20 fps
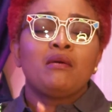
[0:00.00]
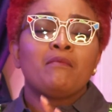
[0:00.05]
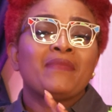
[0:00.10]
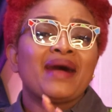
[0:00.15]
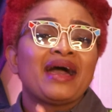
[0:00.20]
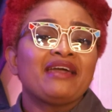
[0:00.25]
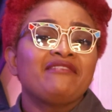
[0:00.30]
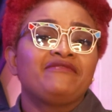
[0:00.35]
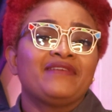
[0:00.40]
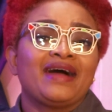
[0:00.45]

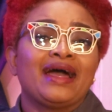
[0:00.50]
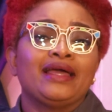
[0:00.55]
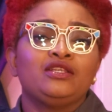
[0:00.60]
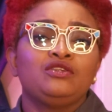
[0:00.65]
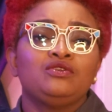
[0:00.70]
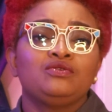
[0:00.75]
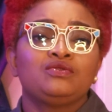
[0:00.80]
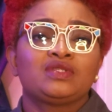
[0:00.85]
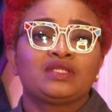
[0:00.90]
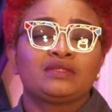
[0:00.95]
My
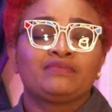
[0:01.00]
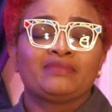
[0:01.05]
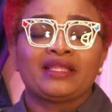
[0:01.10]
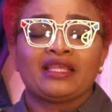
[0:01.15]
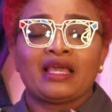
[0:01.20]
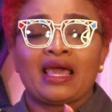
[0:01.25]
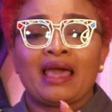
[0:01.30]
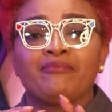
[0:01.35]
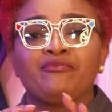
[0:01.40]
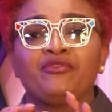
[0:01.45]
values,
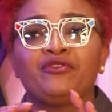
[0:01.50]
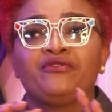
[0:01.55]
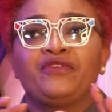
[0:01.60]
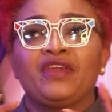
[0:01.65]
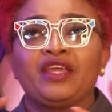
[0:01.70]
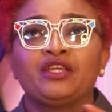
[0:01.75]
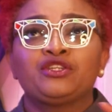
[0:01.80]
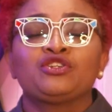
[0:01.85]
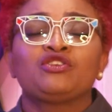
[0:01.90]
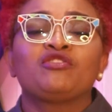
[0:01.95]
the
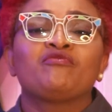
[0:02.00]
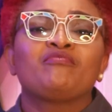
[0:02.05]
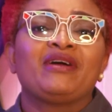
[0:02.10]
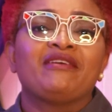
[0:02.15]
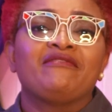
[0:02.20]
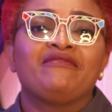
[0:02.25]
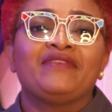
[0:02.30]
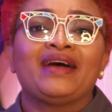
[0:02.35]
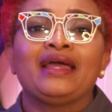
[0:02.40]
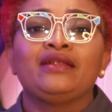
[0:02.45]
abbreviation of
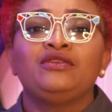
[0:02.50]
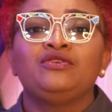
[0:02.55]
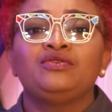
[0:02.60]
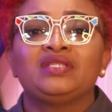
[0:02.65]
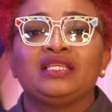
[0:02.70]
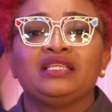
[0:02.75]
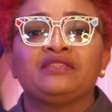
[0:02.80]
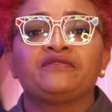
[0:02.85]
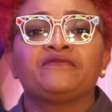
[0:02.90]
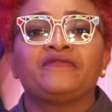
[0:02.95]
my
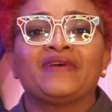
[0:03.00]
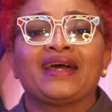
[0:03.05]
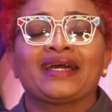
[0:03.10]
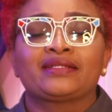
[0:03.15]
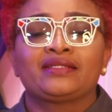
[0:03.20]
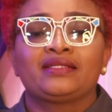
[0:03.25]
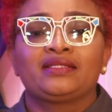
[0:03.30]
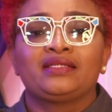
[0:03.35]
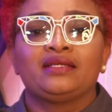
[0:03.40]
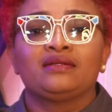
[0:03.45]
values is
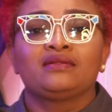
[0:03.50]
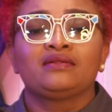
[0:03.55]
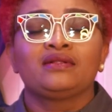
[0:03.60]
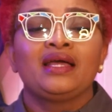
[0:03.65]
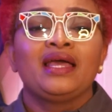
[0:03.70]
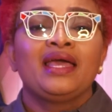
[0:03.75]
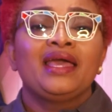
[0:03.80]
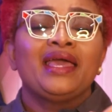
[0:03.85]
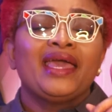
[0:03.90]
FACTSIL.